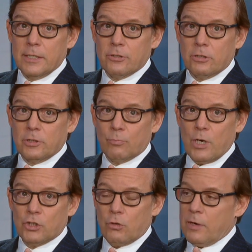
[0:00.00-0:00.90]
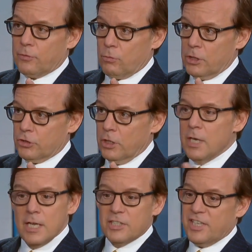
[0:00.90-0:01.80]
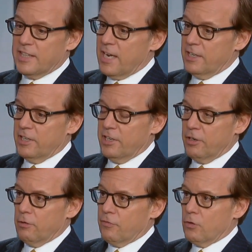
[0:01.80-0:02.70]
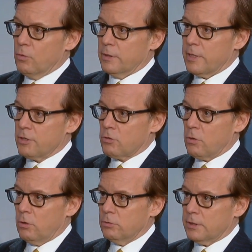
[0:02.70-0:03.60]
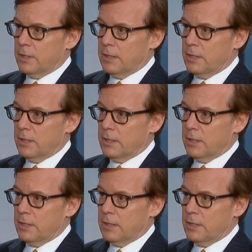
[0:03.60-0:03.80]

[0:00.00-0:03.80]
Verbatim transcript: and it took the pressure off of Russia. Said that in an interview with Lester Holt.